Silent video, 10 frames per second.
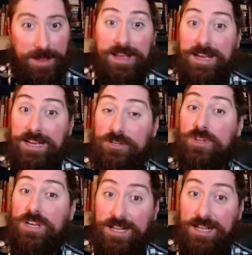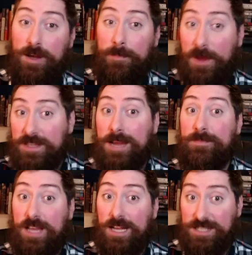until about the time
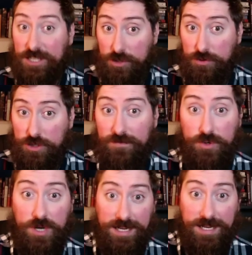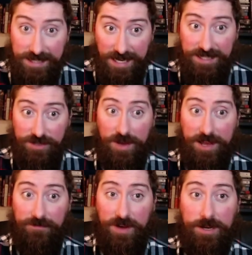the Constitution of the United States is
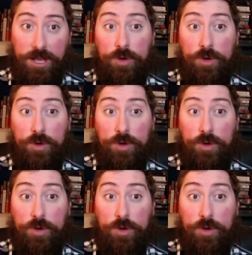ratified,